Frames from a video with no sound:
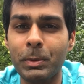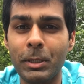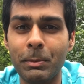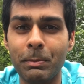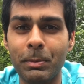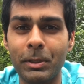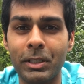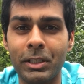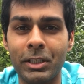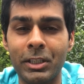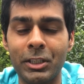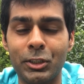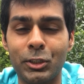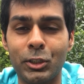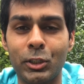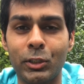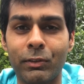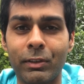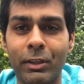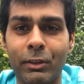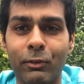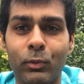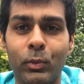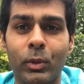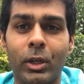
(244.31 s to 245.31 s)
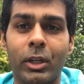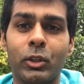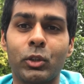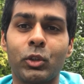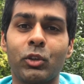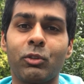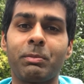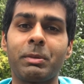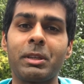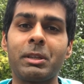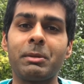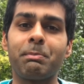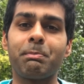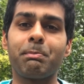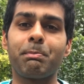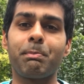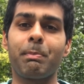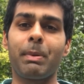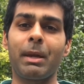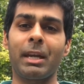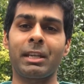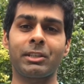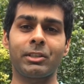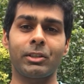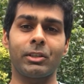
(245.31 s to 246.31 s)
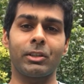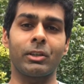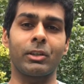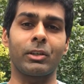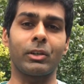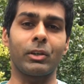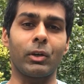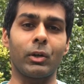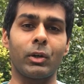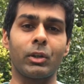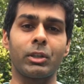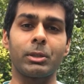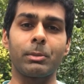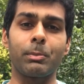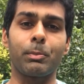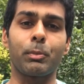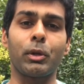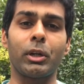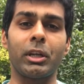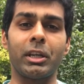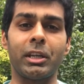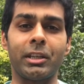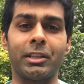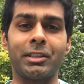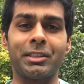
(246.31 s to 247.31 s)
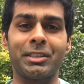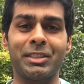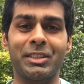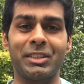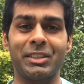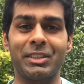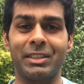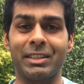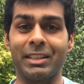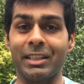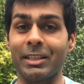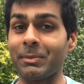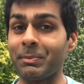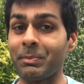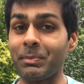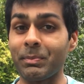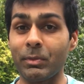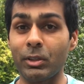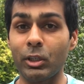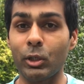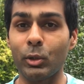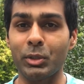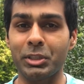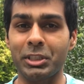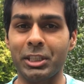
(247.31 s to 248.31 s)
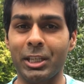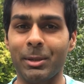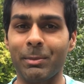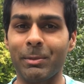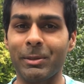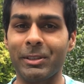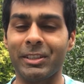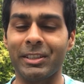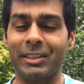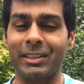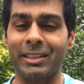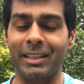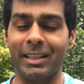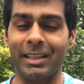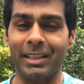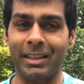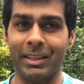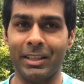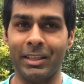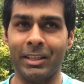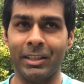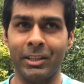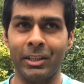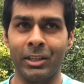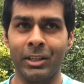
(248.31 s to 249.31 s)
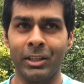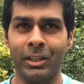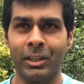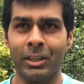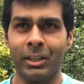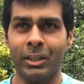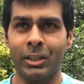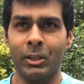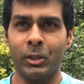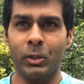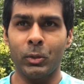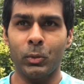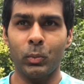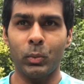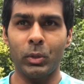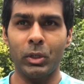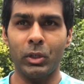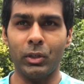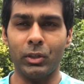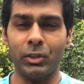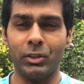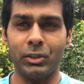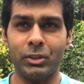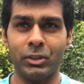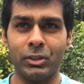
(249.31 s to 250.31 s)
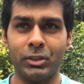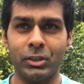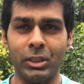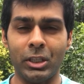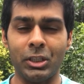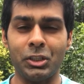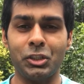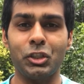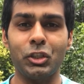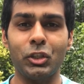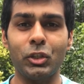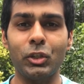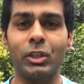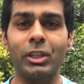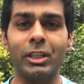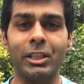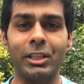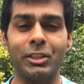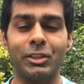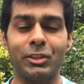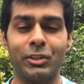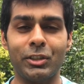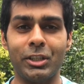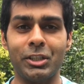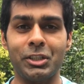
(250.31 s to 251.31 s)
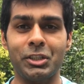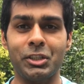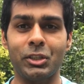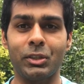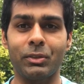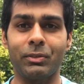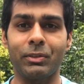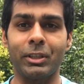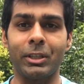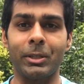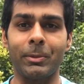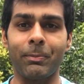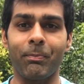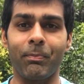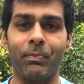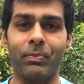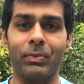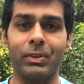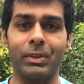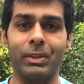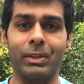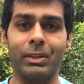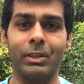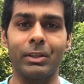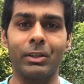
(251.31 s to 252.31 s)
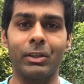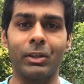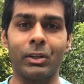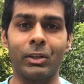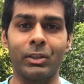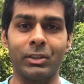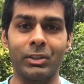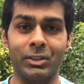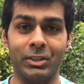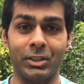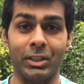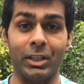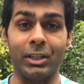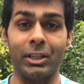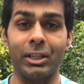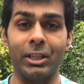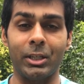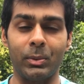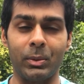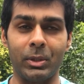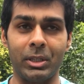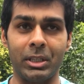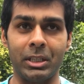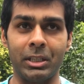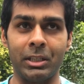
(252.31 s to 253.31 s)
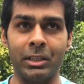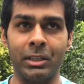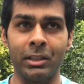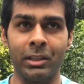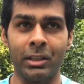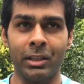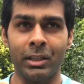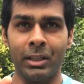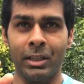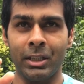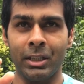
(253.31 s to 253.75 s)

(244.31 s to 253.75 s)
people in the history of F1 who have been better on the brakes than Lewis Hamilton, and I think we got such a good illustration of it on Sunday, where he